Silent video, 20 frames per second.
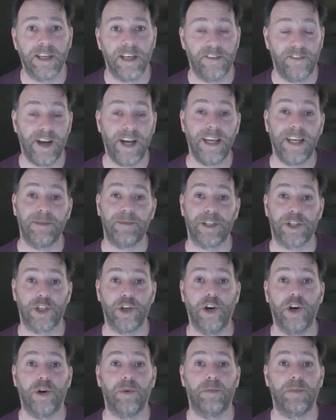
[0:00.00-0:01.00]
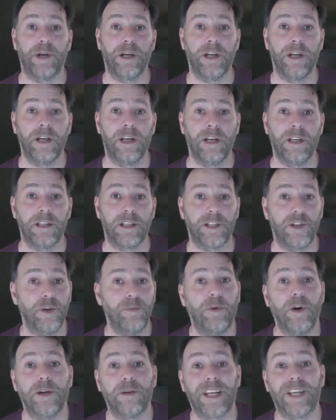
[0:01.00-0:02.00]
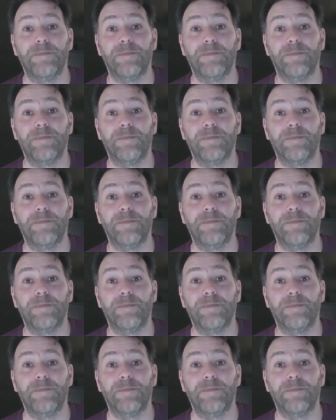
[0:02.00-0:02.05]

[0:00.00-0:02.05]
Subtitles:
If I hate my job, there's no point